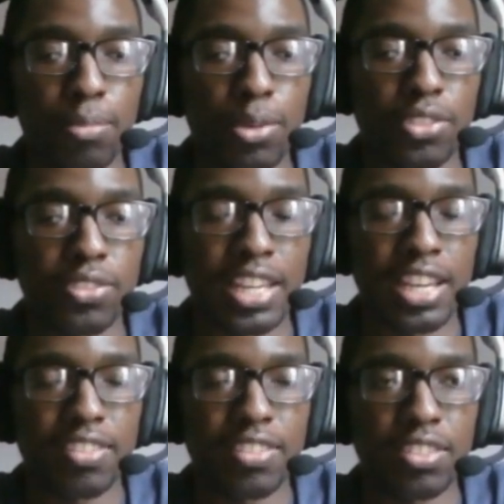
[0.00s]
most of
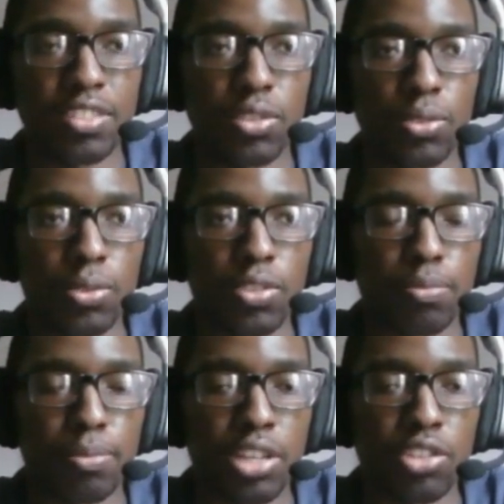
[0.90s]
that to
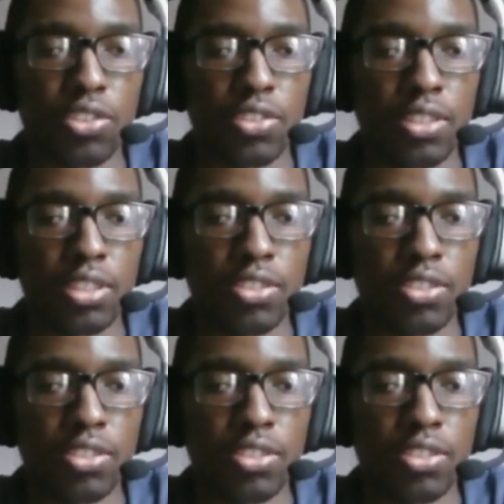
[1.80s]
Smash